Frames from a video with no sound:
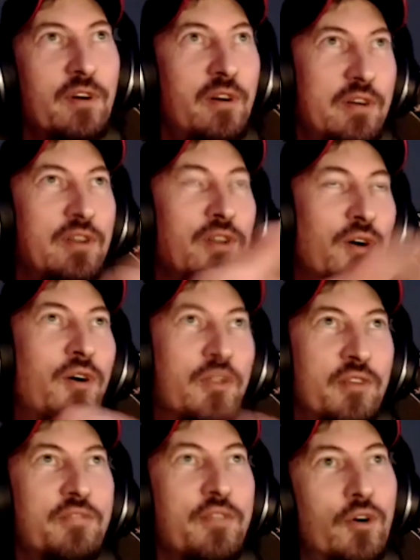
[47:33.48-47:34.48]
on
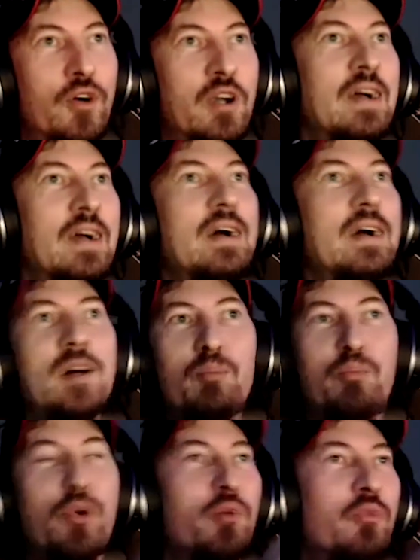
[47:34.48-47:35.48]
the floor.
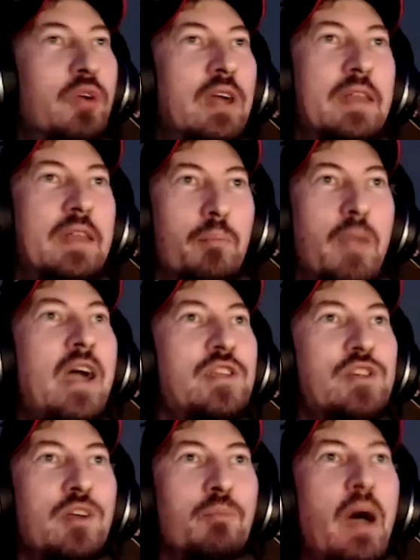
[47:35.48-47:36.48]
Boom! We got the
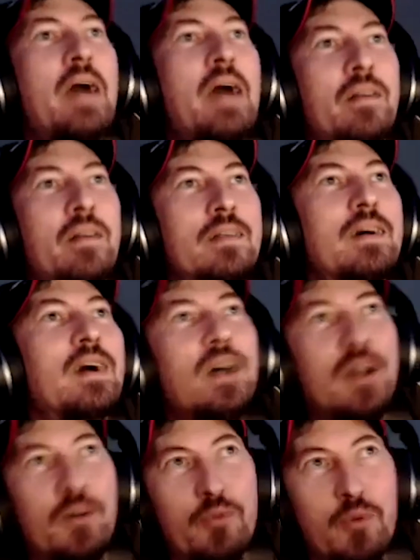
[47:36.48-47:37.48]
matching pattern.
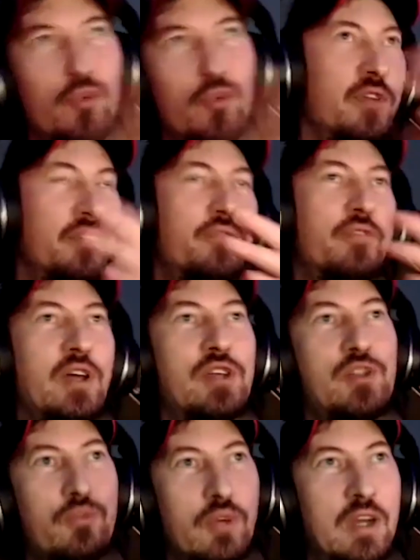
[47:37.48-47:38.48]
We move the
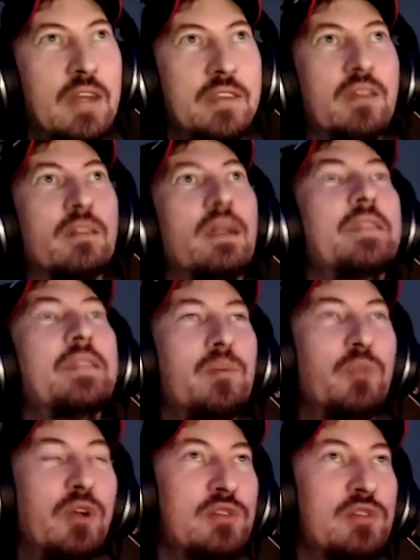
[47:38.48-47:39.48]
fridge, we got the gluttony,
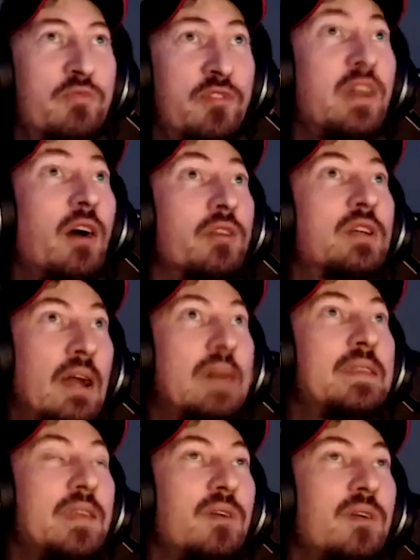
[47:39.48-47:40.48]
because without
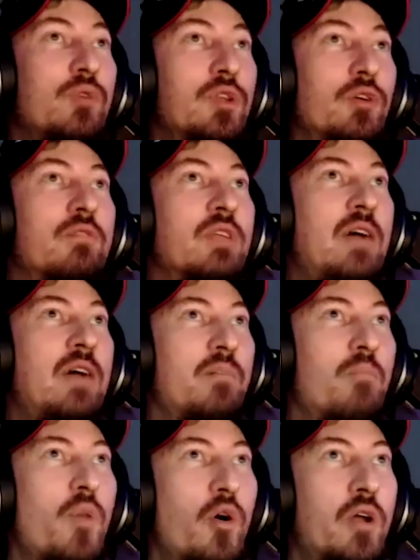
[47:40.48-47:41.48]
gluttony, we don't even have a
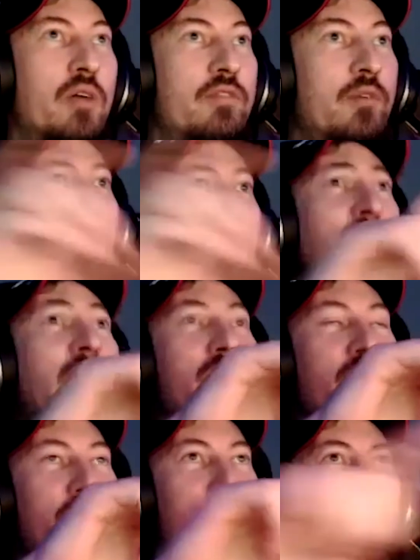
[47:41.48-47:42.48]
motive, and we don't have
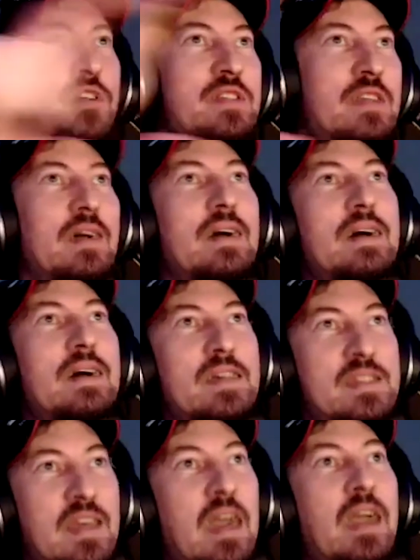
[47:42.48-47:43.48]
the first
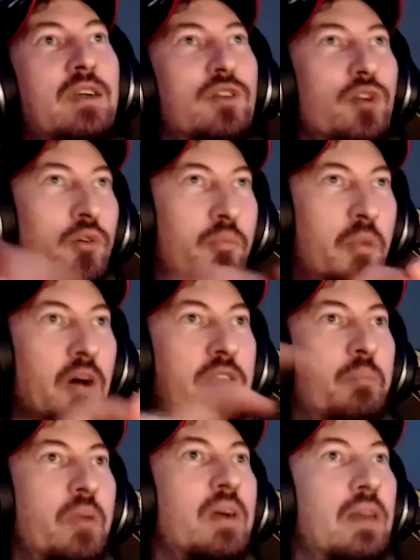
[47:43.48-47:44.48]
saying, about the
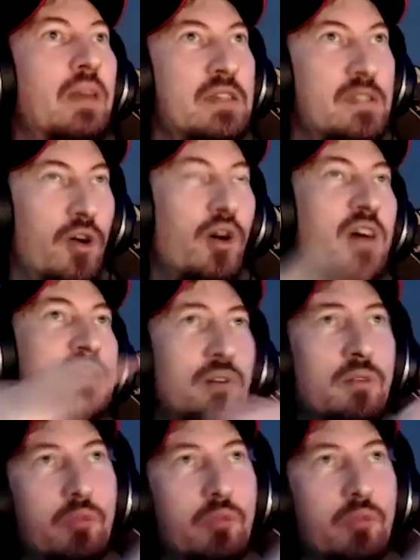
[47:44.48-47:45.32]
Paradise Lost when we're